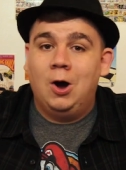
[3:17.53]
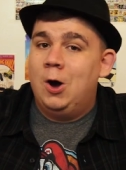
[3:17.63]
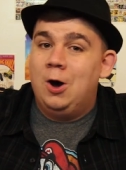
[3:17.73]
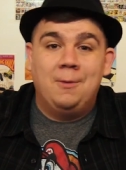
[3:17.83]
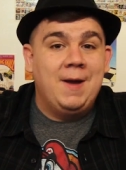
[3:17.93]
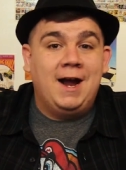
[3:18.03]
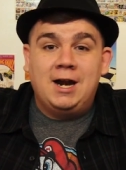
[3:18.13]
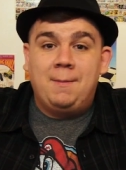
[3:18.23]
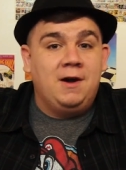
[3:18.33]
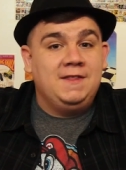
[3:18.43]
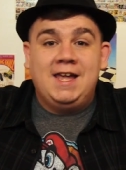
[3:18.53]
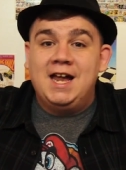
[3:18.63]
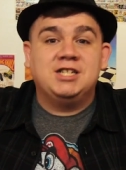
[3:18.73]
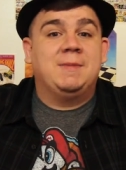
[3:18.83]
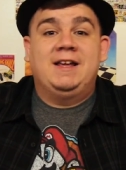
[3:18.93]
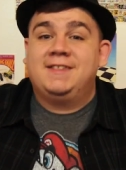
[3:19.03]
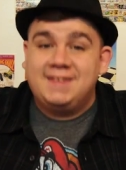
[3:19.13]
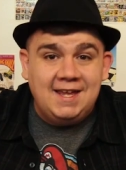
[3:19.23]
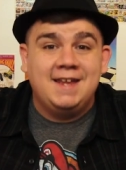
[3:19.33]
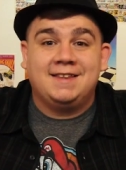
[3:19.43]
Oh man, I'm on the edge of my
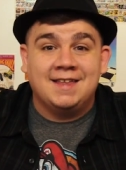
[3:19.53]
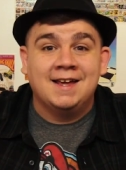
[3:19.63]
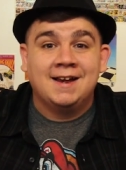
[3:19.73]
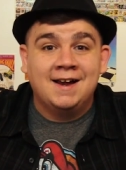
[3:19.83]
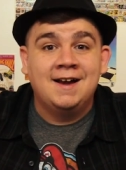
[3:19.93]
seat!